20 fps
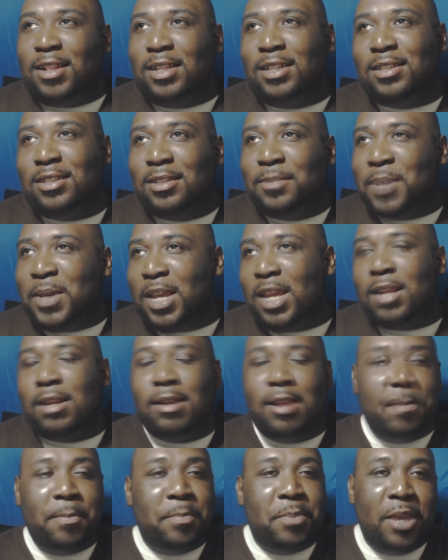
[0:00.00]
This is being
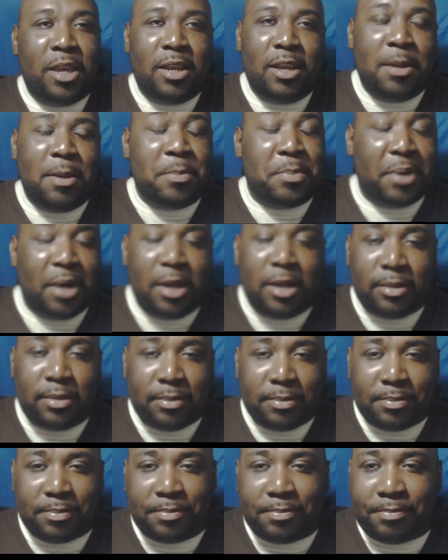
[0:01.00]
nitpicky, but